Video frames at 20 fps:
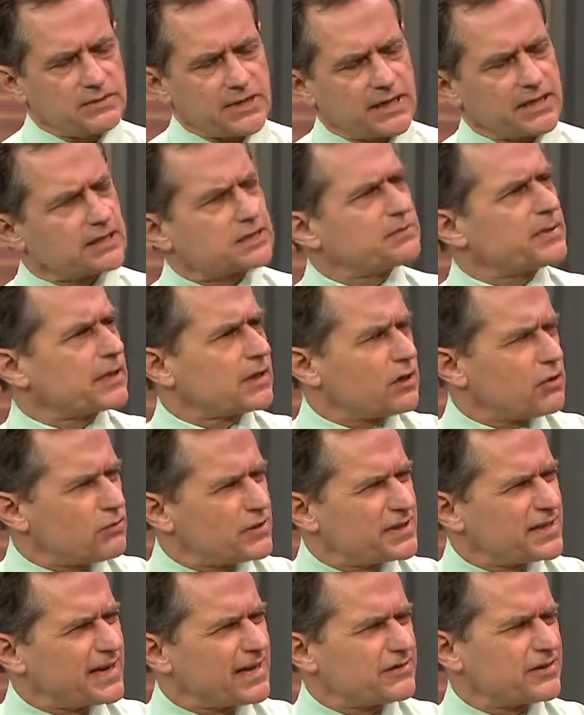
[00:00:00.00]
like it's been
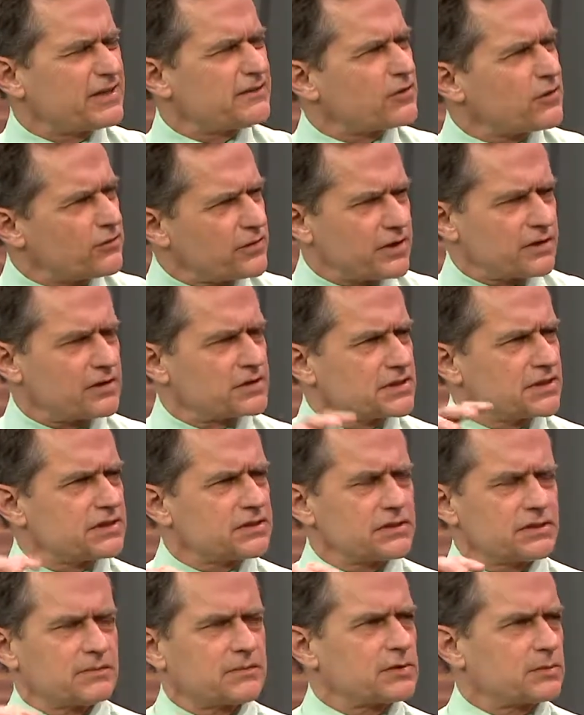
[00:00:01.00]
going down, even though there are still
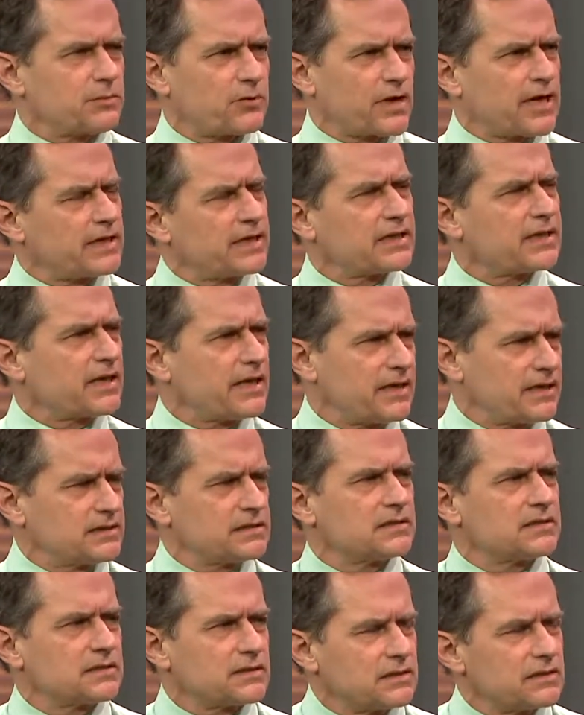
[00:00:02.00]
some sporadic
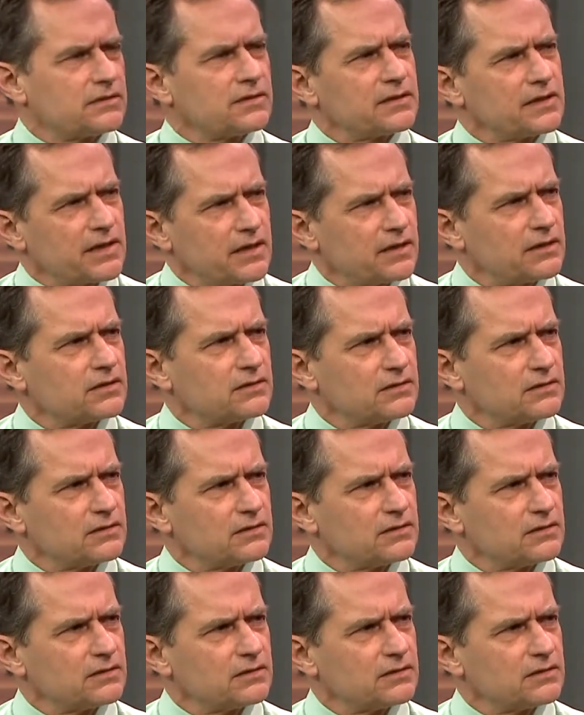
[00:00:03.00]
cases here and there.